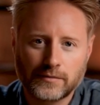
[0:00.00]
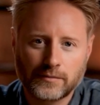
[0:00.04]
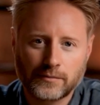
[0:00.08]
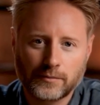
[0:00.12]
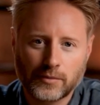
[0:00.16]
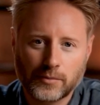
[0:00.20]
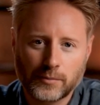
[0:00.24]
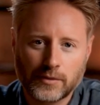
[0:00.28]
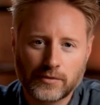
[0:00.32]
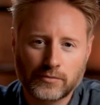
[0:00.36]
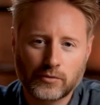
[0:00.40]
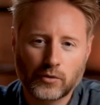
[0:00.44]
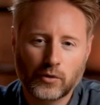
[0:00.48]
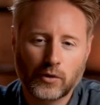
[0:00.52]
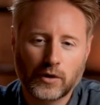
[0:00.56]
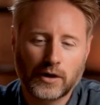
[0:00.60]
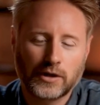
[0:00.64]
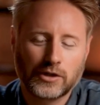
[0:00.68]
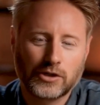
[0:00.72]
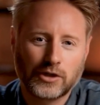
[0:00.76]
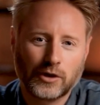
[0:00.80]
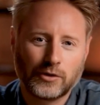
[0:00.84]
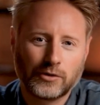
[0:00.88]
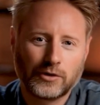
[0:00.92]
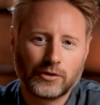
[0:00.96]
But before I
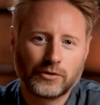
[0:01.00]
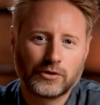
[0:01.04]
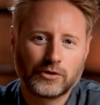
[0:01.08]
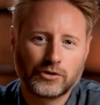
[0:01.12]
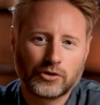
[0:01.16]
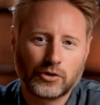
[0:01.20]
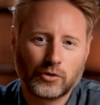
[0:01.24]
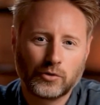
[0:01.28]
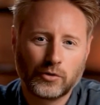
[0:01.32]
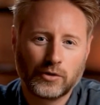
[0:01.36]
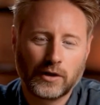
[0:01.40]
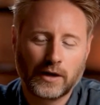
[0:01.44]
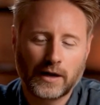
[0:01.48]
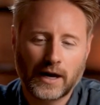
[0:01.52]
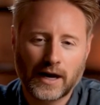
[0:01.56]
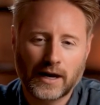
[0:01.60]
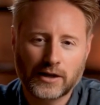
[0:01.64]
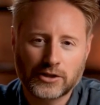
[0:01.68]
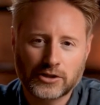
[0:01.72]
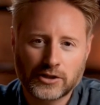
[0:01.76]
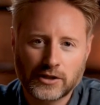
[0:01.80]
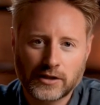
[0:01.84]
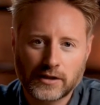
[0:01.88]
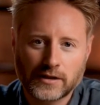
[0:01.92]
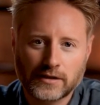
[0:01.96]
show you the tool in
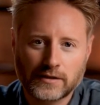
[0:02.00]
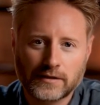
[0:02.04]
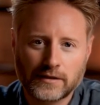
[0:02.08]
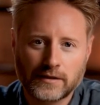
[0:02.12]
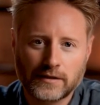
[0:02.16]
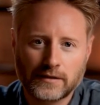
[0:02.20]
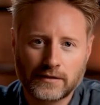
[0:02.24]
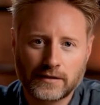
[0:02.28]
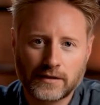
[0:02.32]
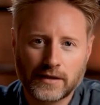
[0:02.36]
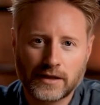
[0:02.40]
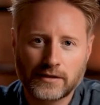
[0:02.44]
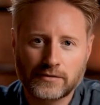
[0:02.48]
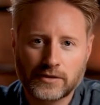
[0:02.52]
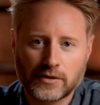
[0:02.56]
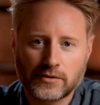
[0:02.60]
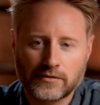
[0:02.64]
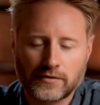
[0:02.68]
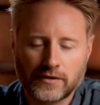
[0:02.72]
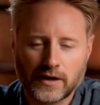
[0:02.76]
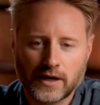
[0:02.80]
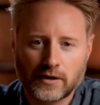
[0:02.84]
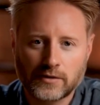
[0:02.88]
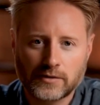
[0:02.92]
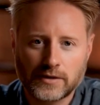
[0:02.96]
action, if you
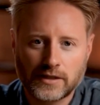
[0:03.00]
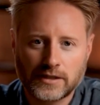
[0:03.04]
found